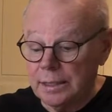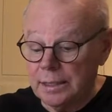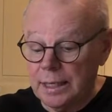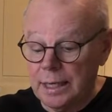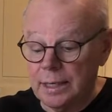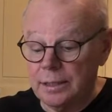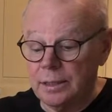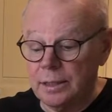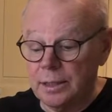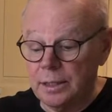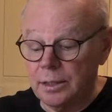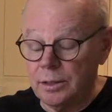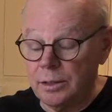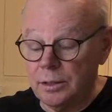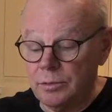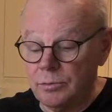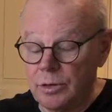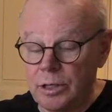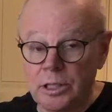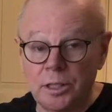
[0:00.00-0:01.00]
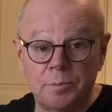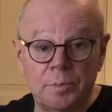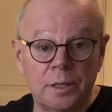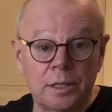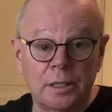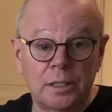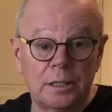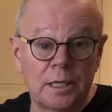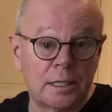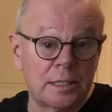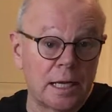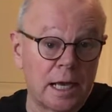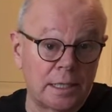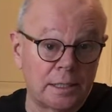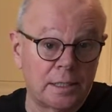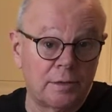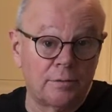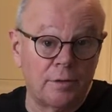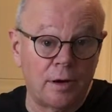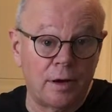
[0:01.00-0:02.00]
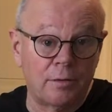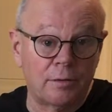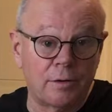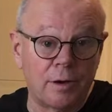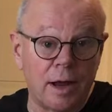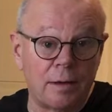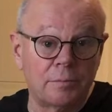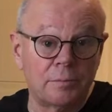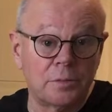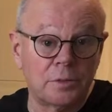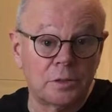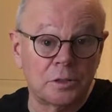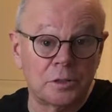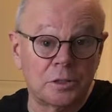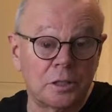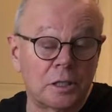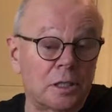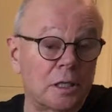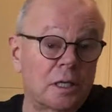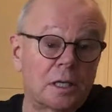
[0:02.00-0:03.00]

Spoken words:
Now the recipe says 85 grams,